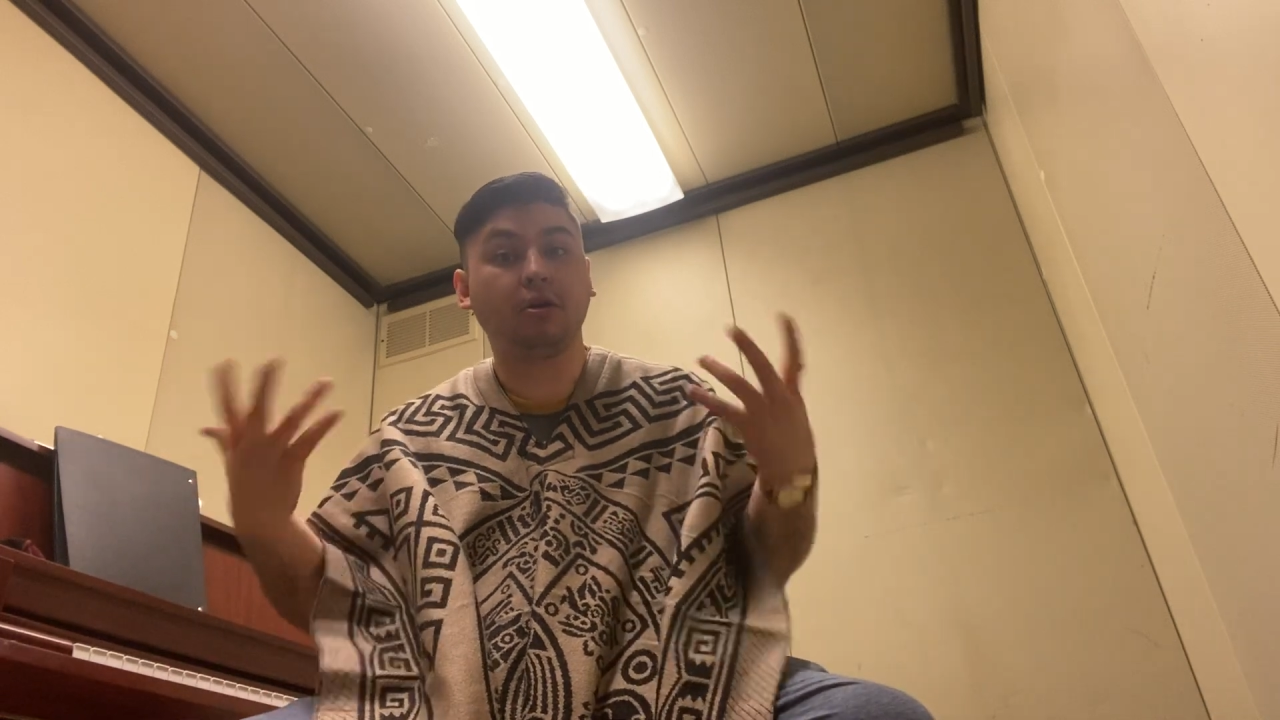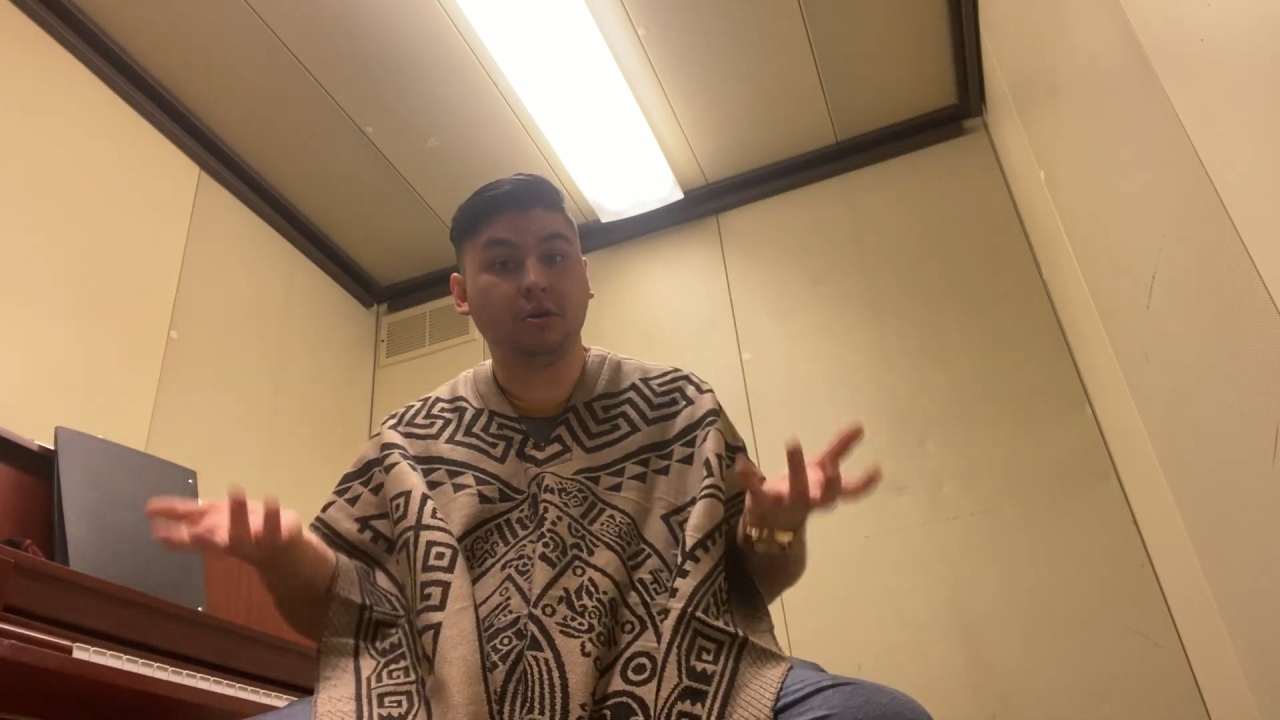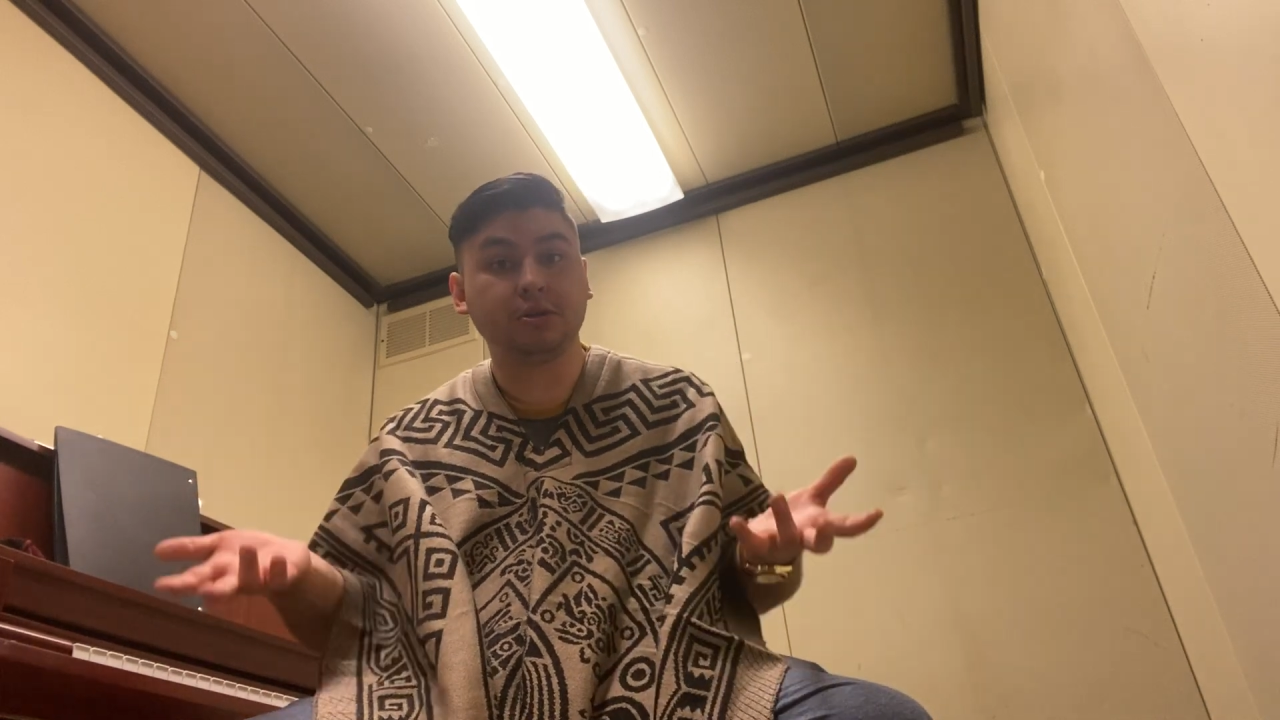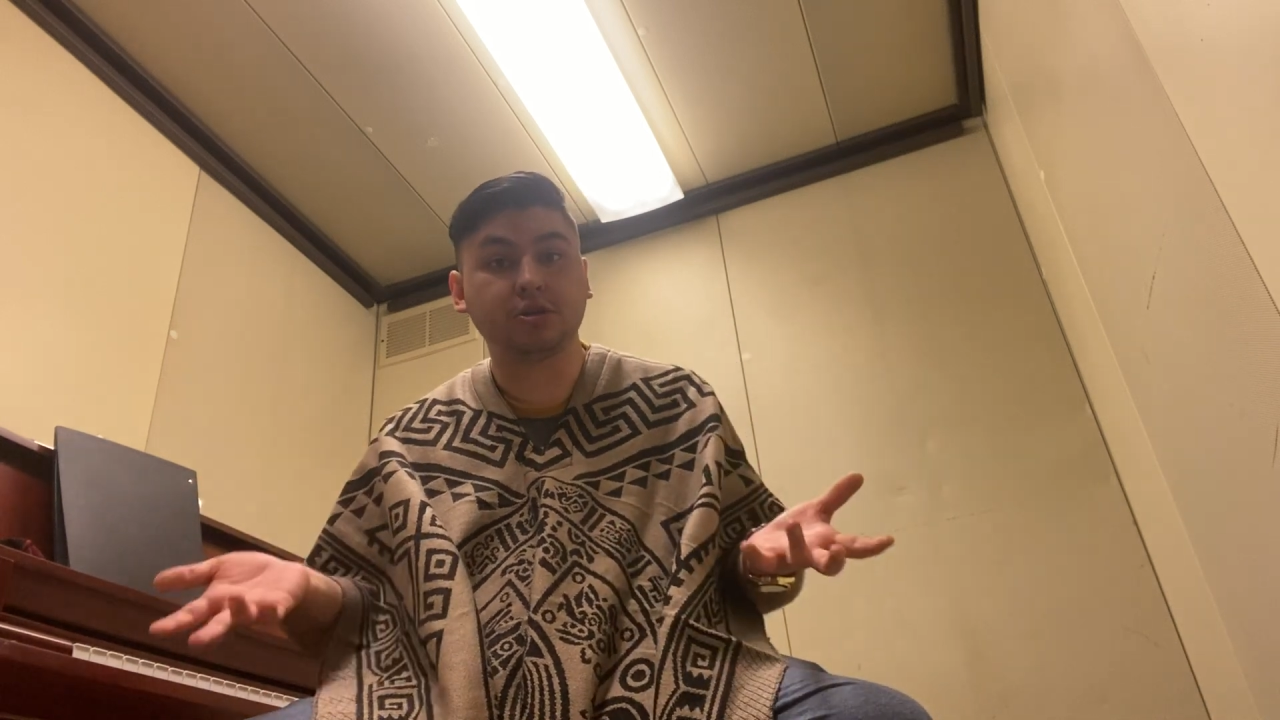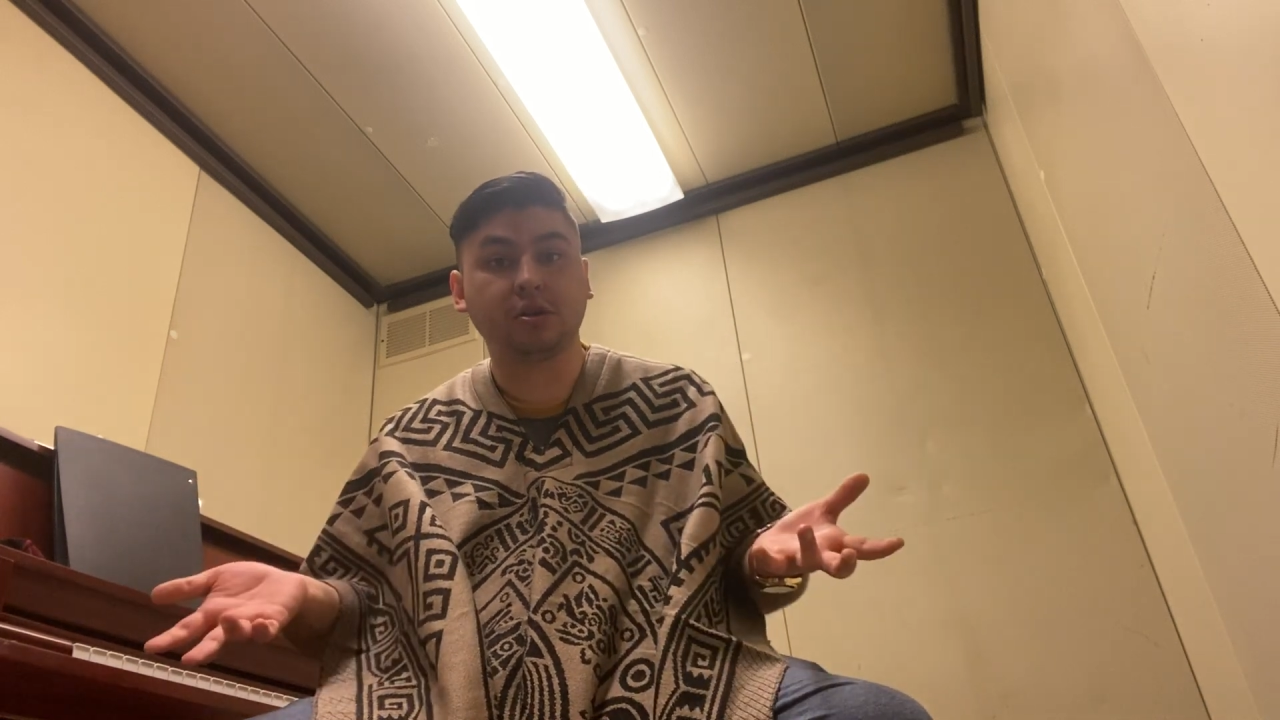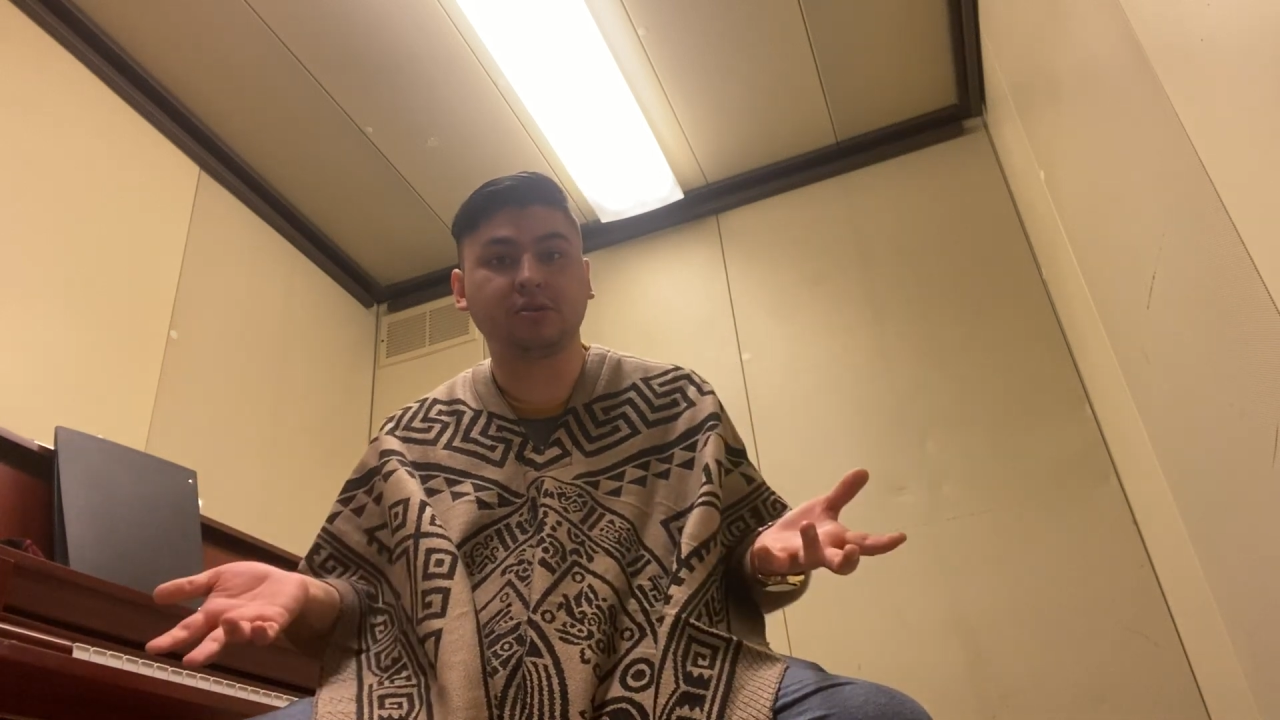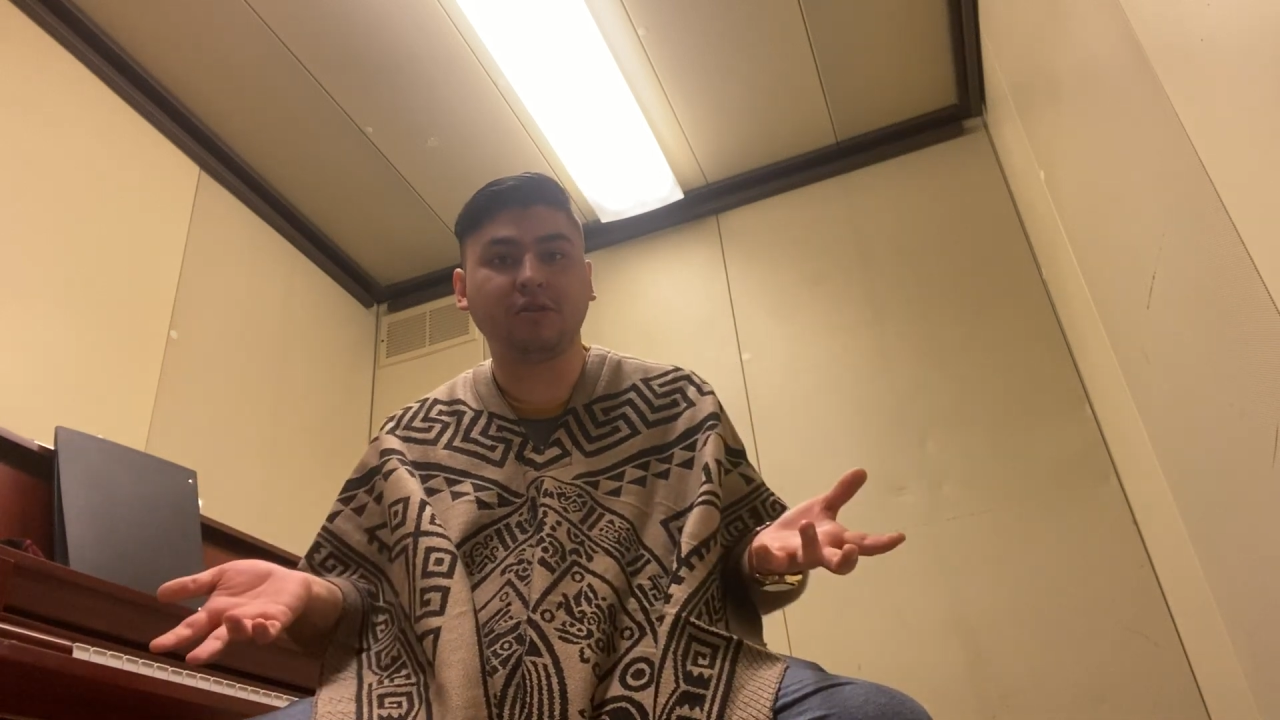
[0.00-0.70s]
all the songs